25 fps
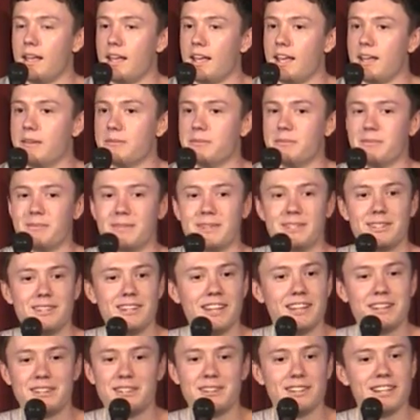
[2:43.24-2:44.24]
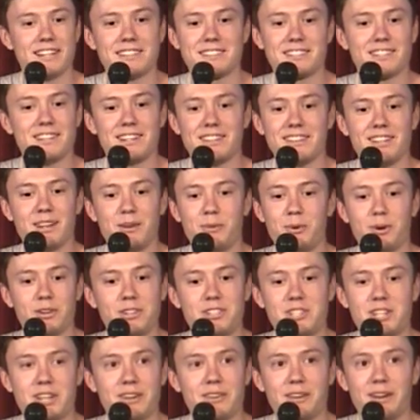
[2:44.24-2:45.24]
That's nothing
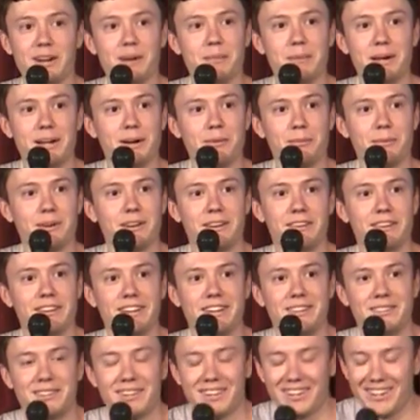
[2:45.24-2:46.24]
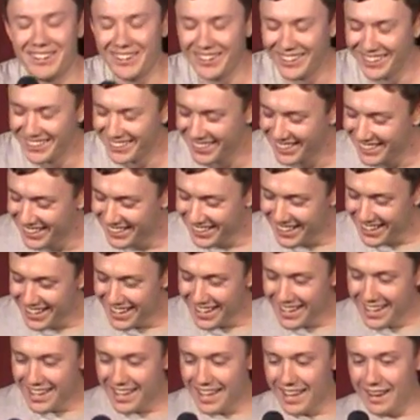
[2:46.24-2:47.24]
worth cheering about, really.
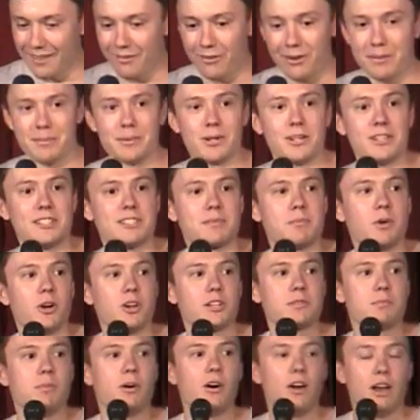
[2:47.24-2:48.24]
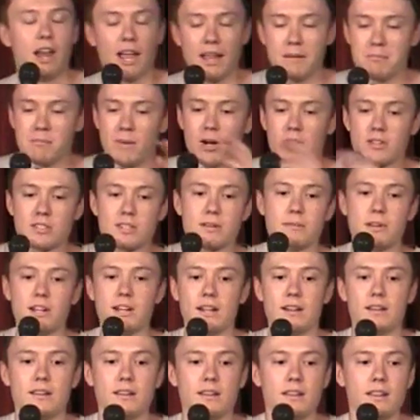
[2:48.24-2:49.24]
Everybody smokes pot, and most of
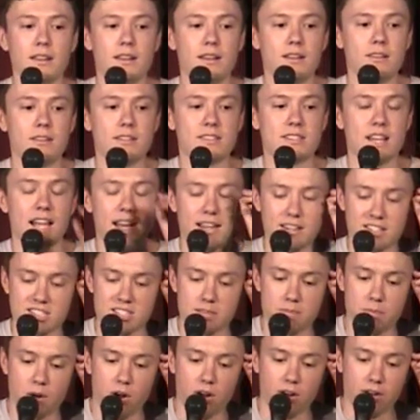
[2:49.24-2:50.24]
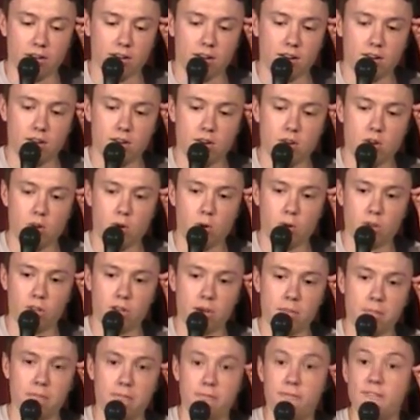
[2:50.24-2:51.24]
it is at a spot
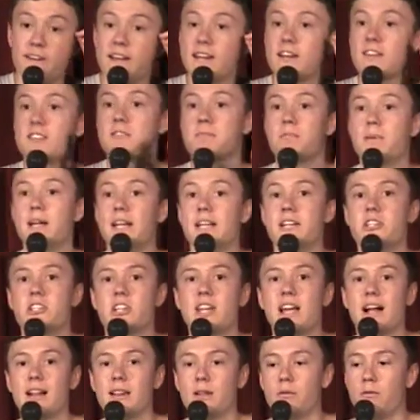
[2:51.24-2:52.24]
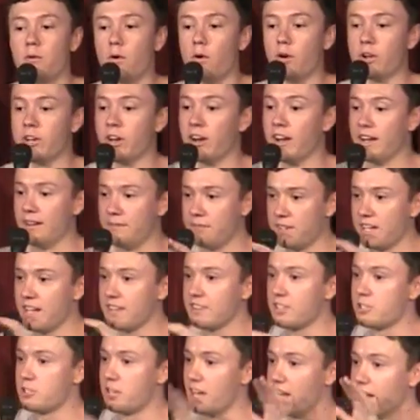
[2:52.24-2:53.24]
called Venice Beach, California. If you
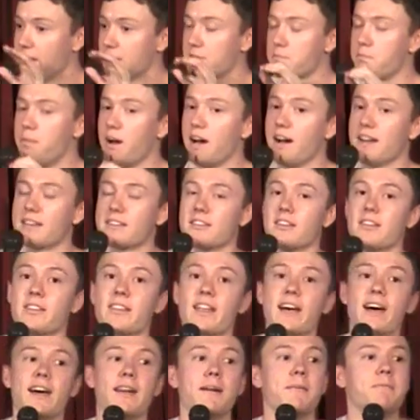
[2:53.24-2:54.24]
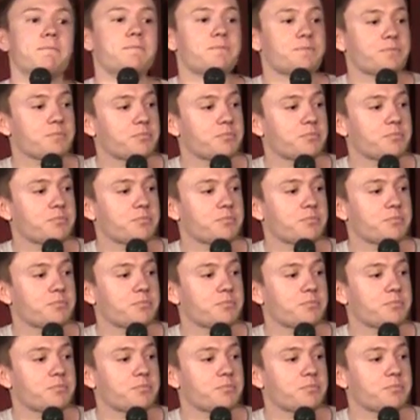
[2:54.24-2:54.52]
get the chance, pass on that.